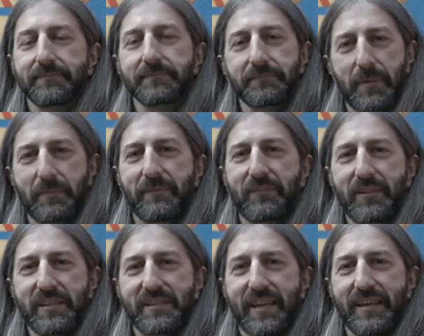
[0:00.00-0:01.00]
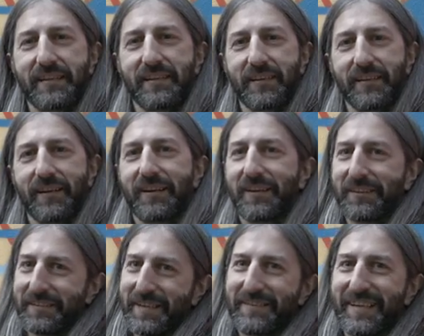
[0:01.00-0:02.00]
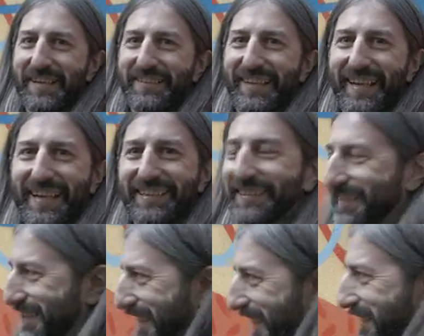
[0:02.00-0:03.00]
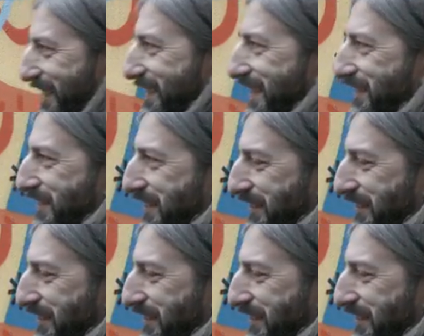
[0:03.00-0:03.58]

But before you say, oh, here we go again, check this out.